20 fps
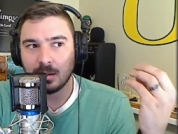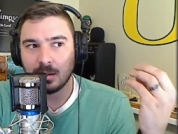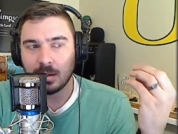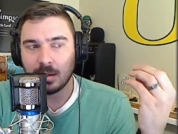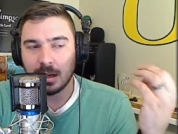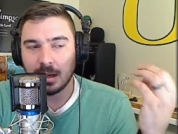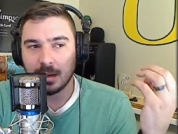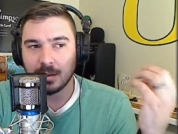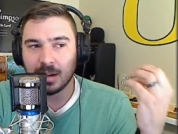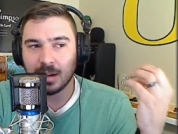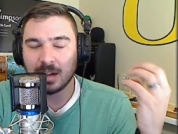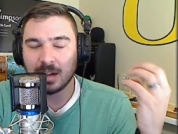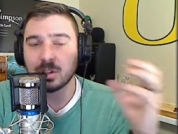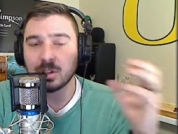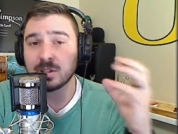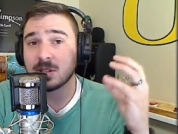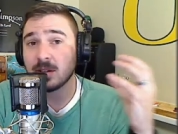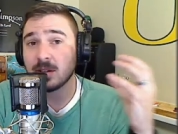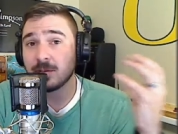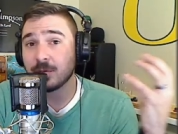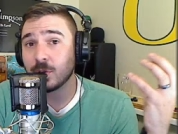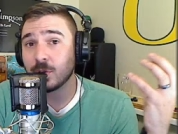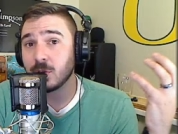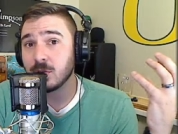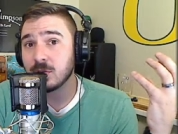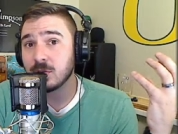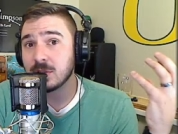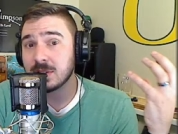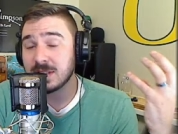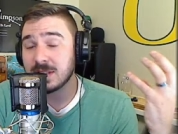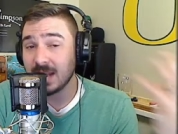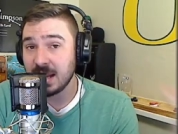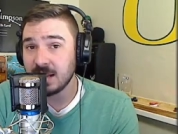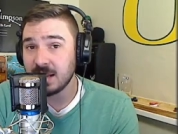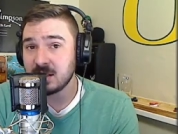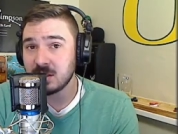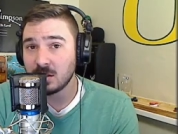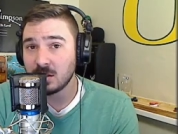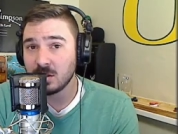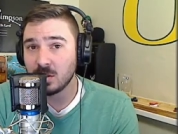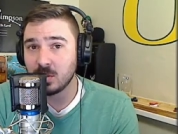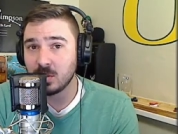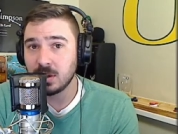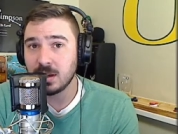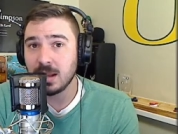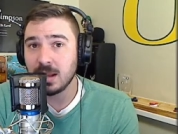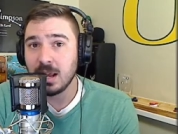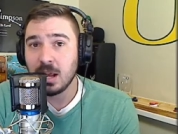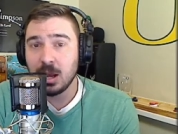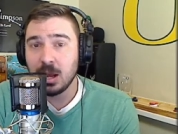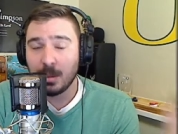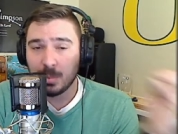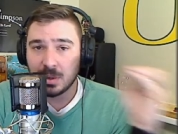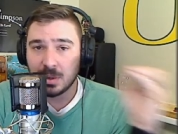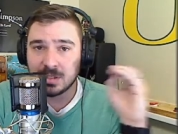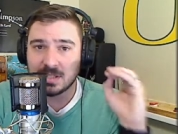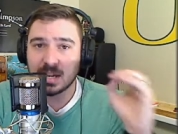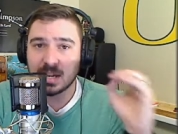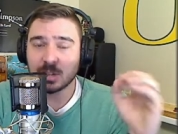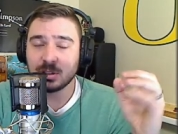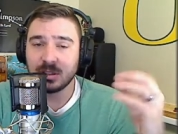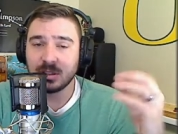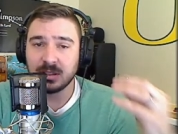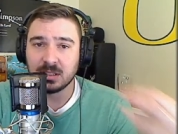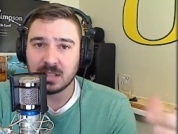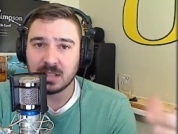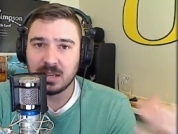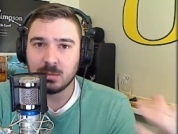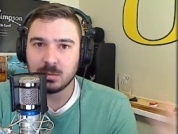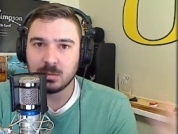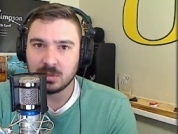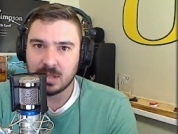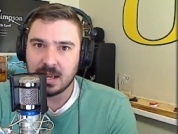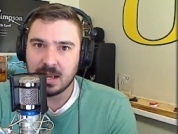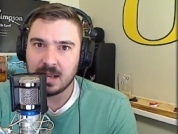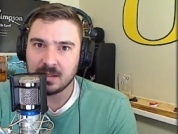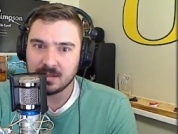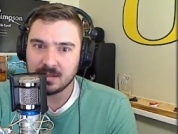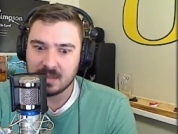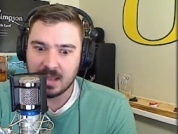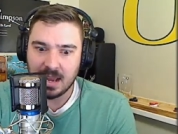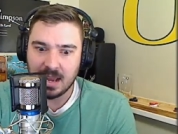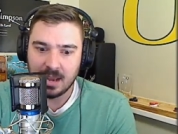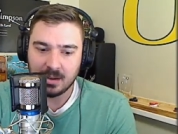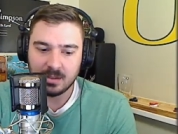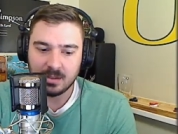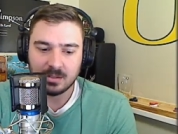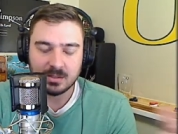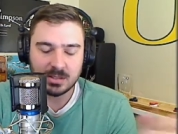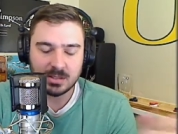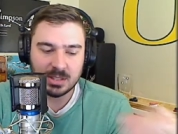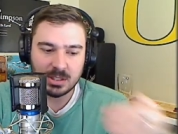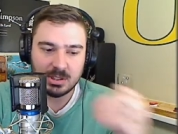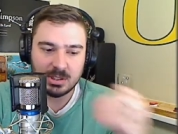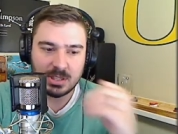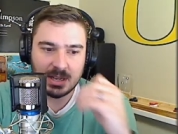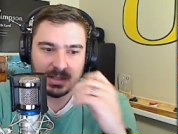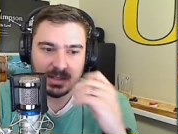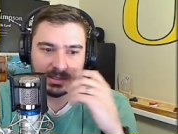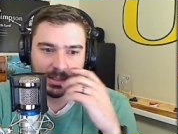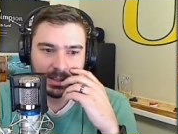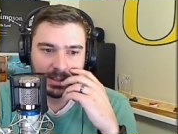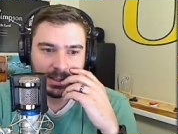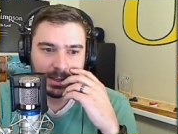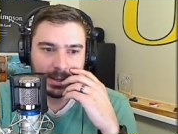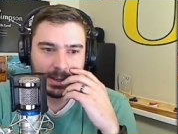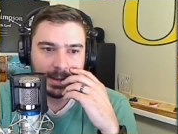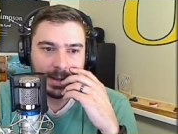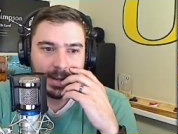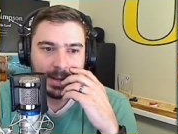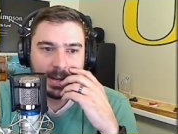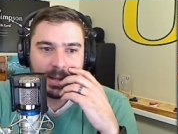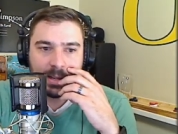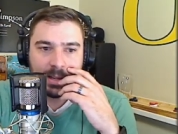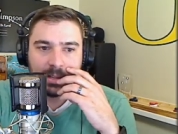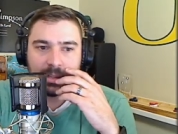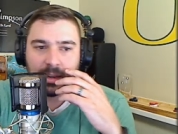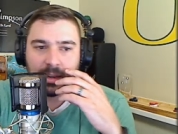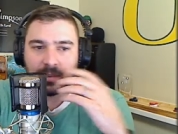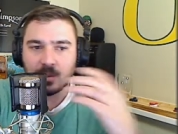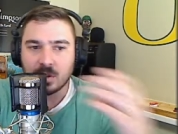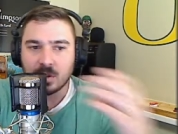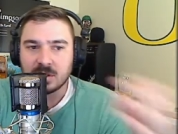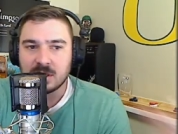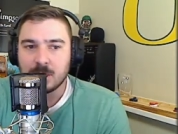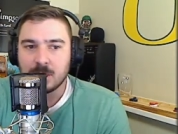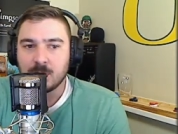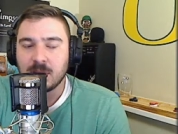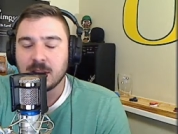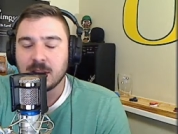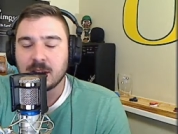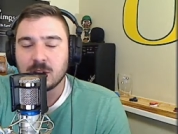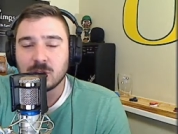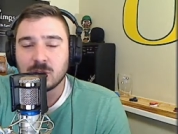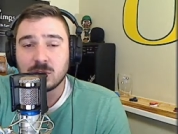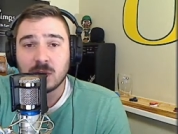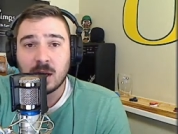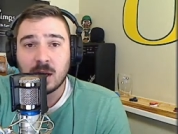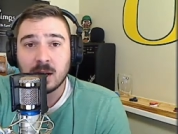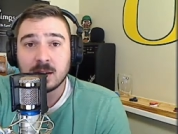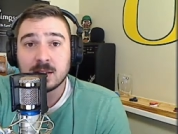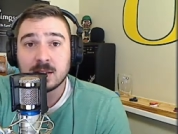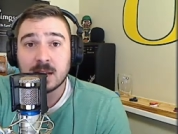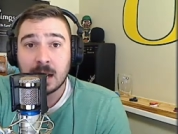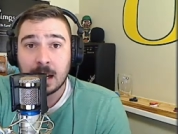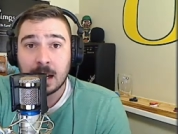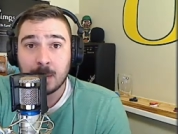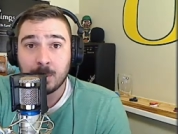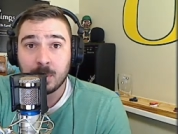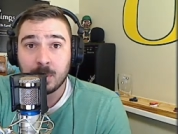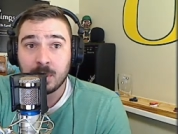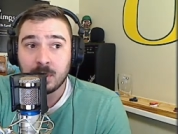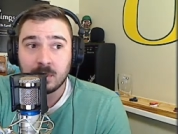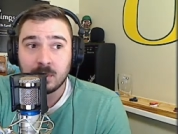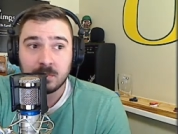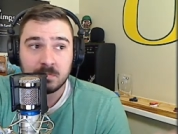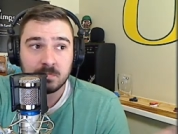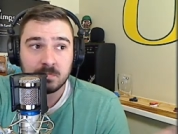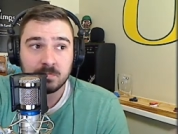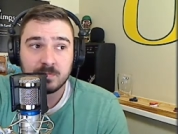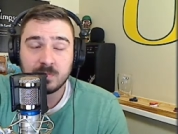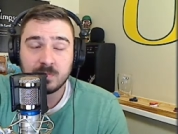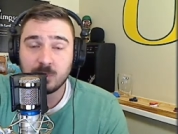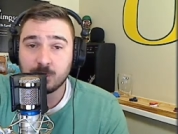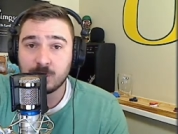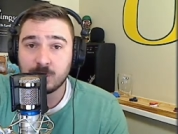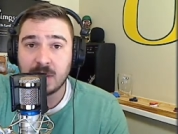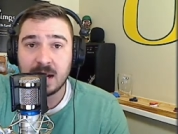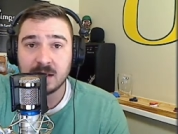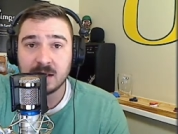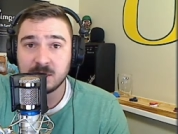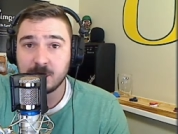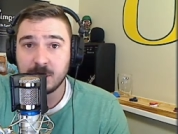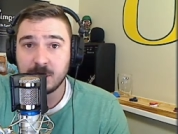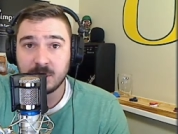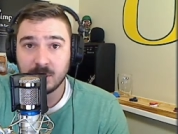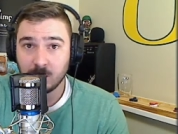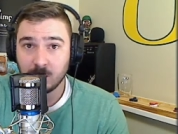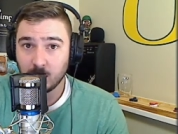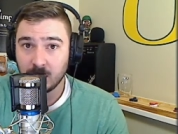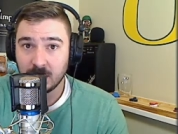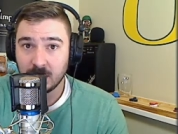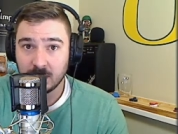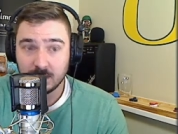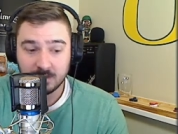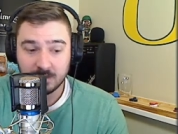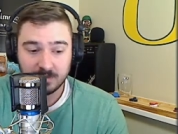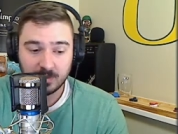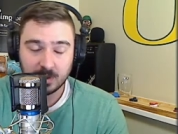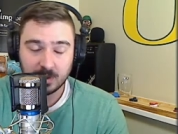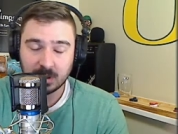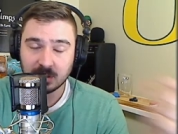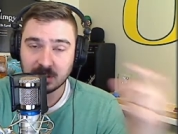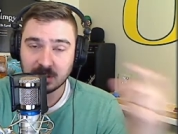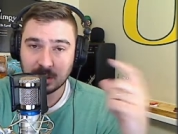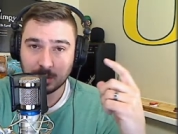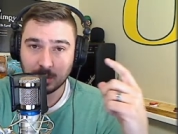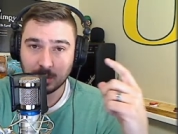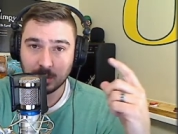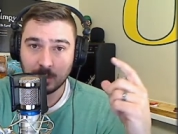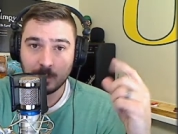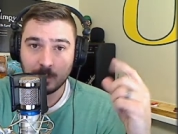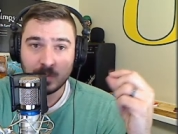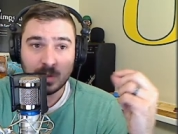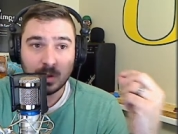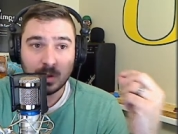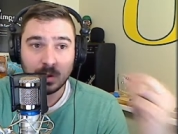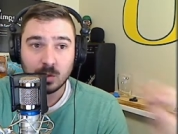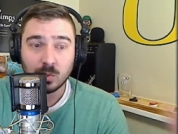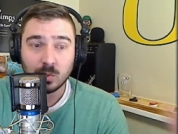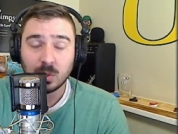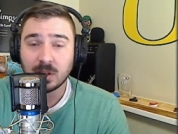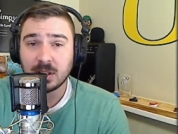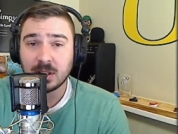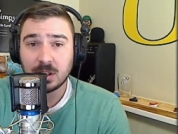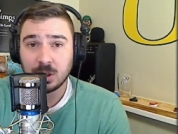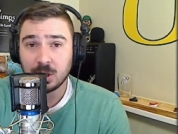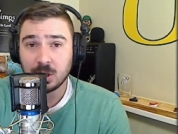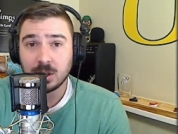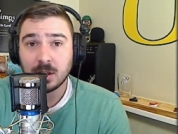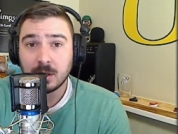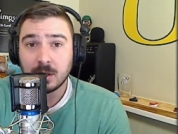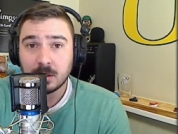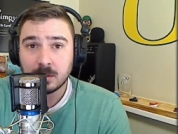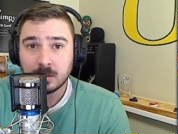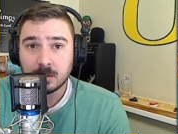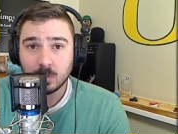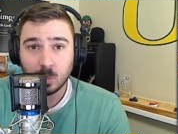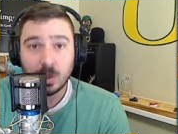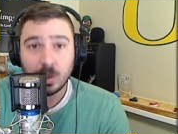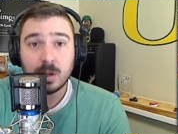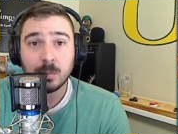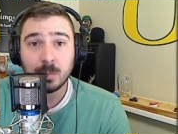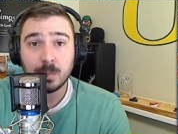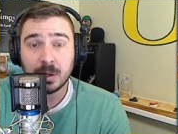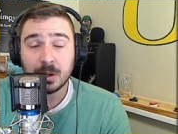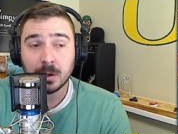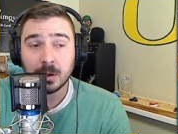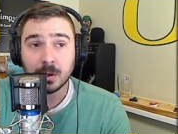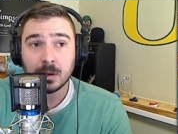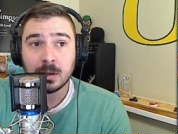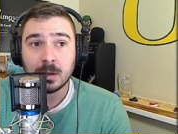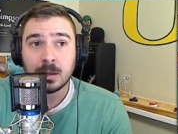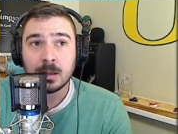not just a fruit taste to it, but it's actually labeled as that, such as take, for example, like a Shock Top raspberry wheat, for example. Really good wheat beer.